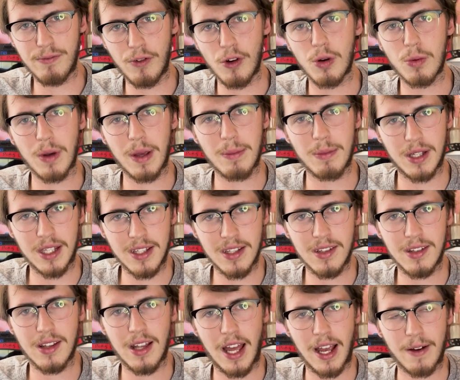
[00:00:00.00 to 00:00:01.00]
for
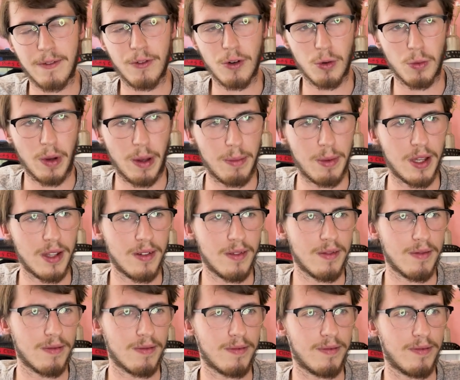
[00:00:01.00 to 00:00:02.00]
women,
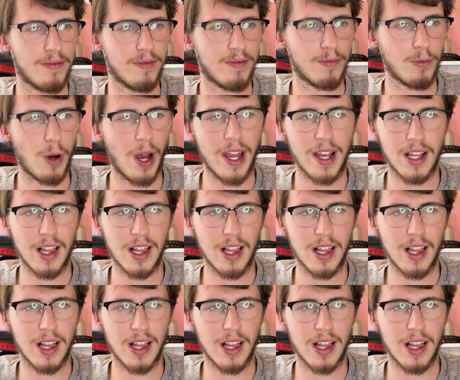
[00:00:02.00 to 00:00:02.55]
weight